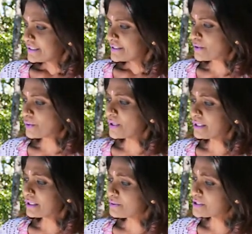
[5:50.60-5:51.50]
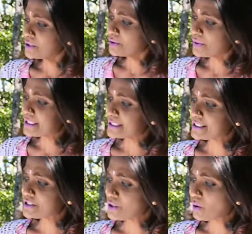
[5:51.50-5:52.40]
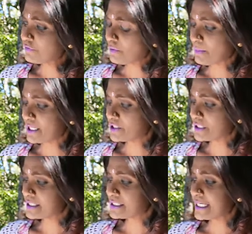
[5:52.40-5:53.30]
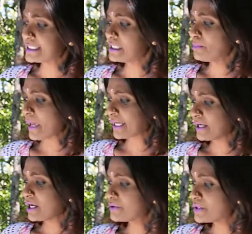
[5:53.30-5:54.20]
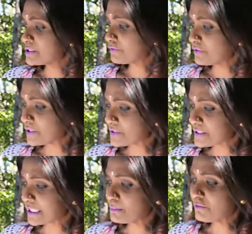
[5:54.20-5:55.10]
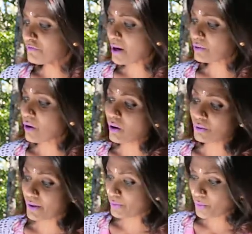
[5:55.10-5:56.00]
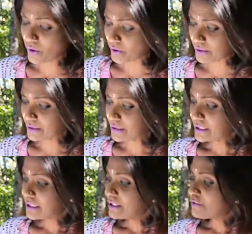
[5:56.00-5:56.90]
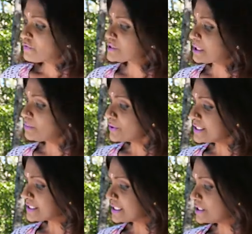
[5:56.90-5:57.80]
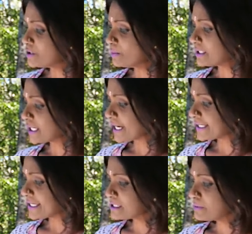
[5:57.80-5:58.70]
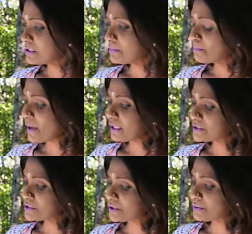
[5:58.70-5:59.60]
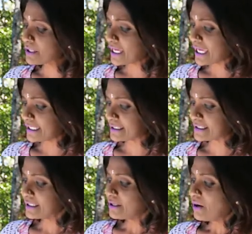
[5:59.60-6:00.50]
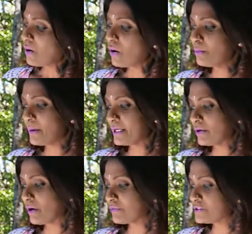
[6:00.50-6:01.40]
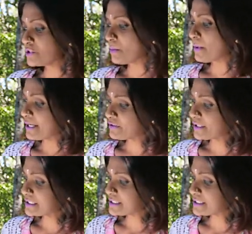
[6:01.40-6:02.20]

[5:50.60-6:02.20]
So crystal grids and stone formations dating back hundreds of years can be found all around the world. For some reason, humankind has been compelled to create all manner of geometric